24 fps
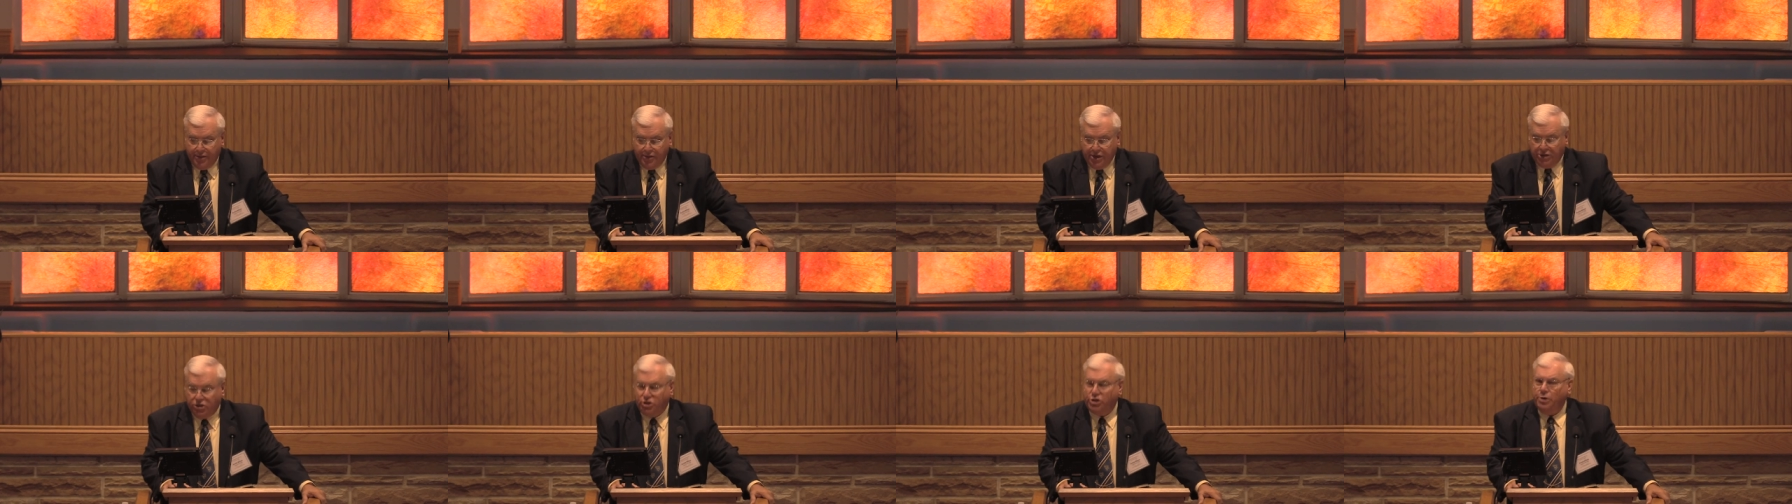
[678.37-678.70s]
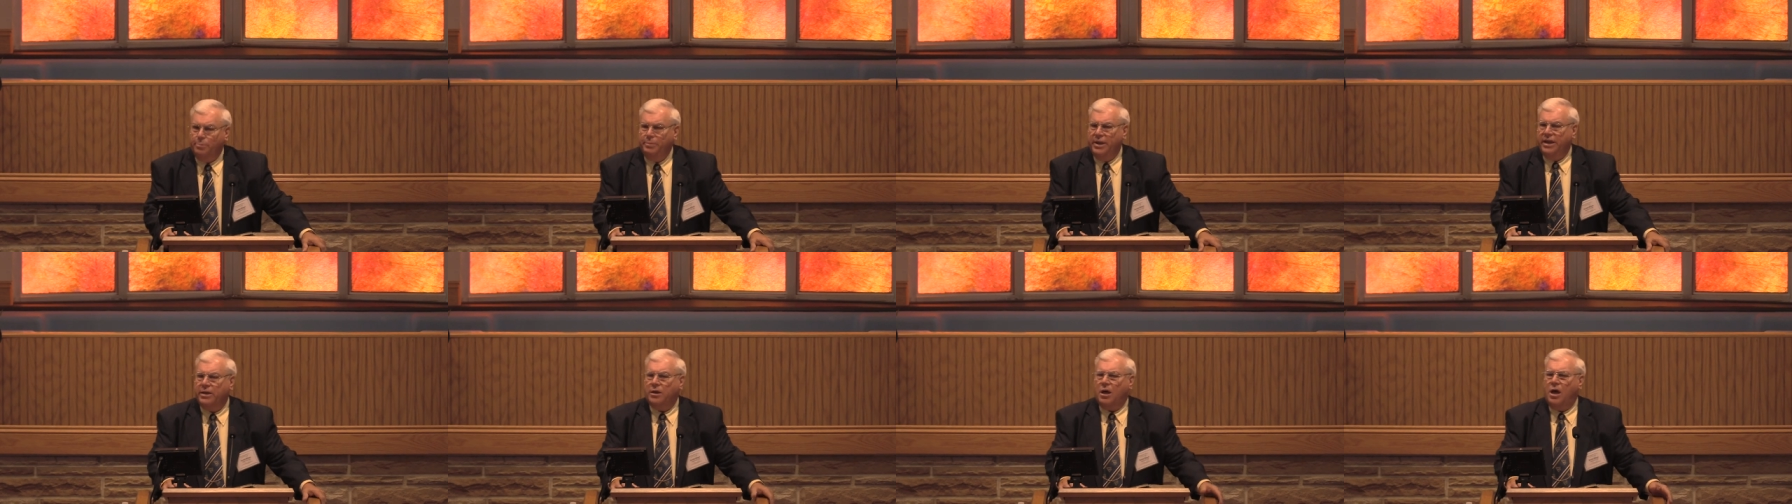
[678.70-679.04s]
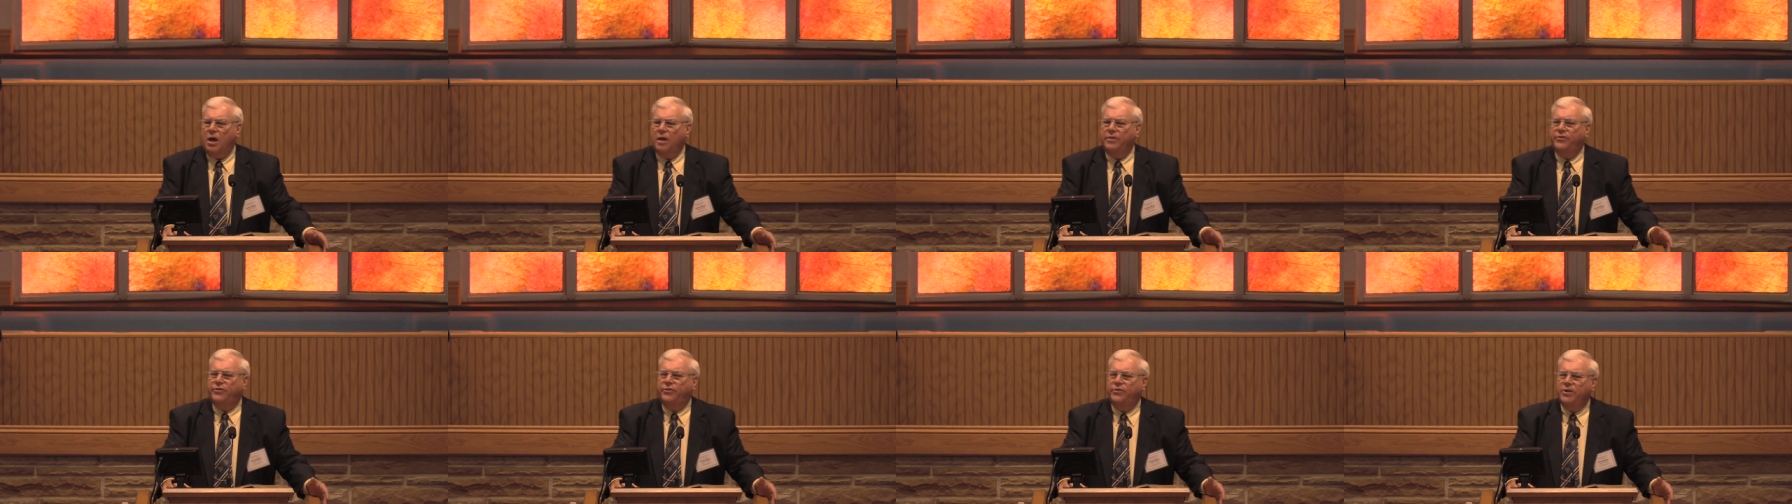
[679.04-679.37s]
There should be
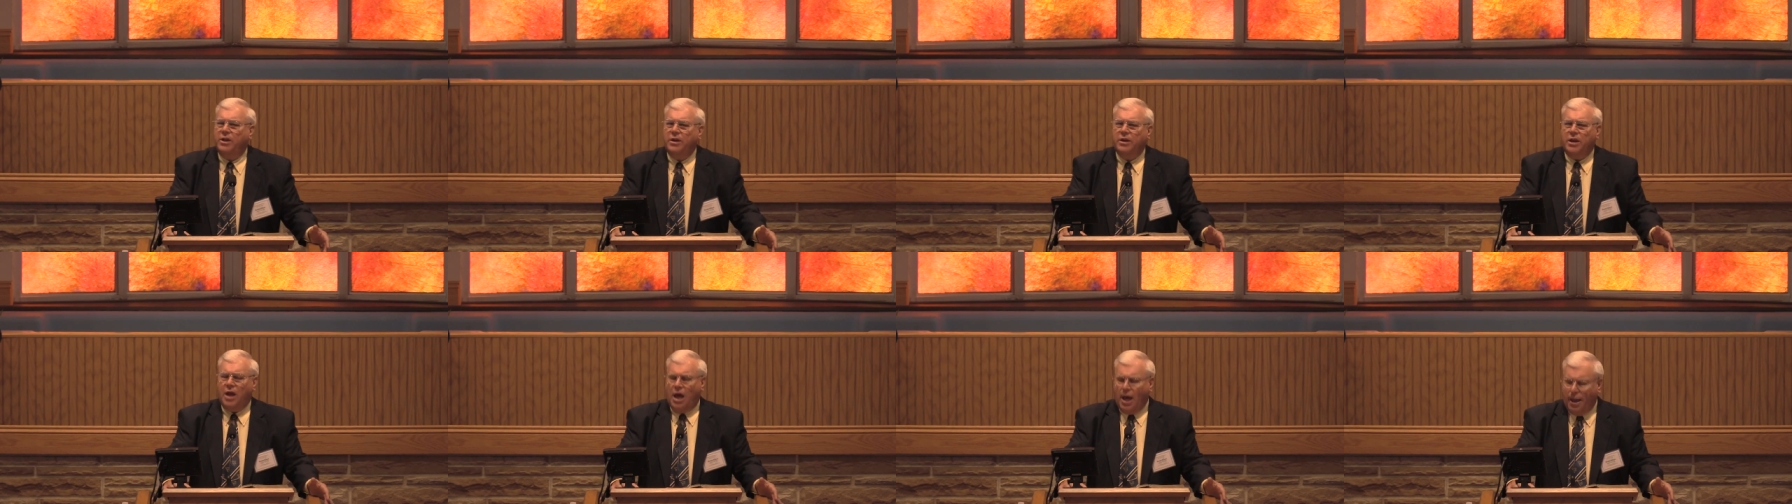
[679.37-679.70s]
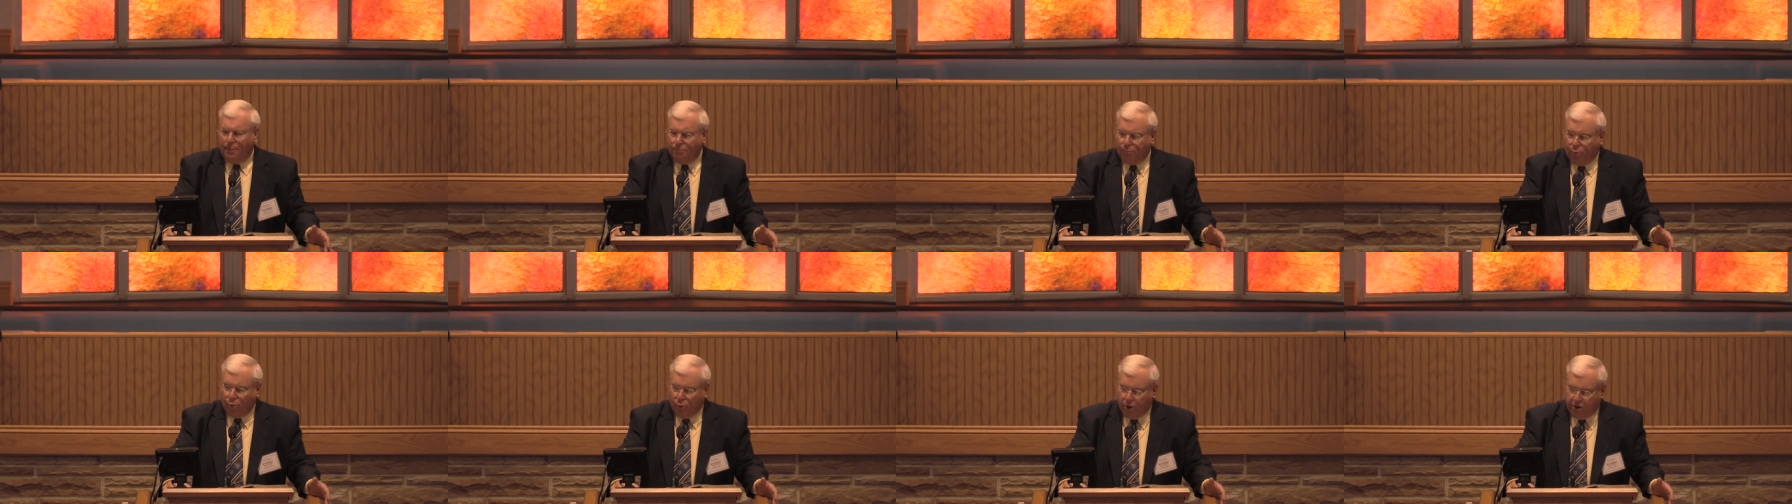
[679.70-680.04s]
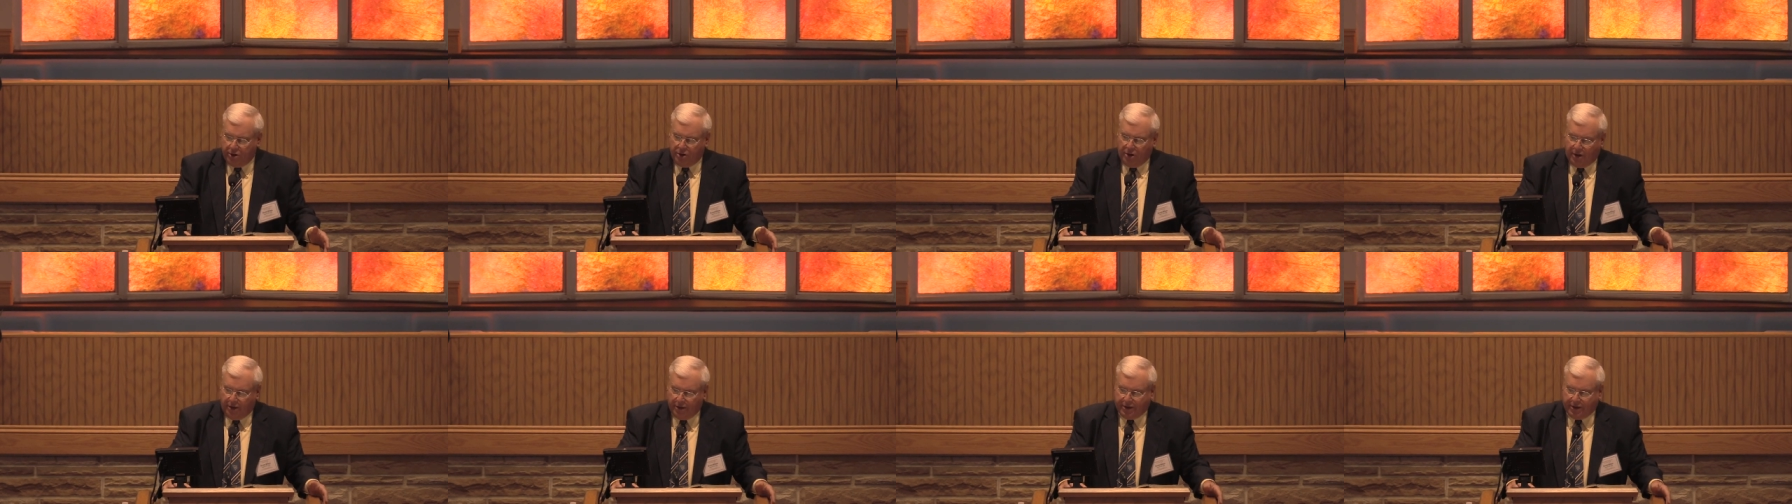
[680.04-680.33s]
constant upward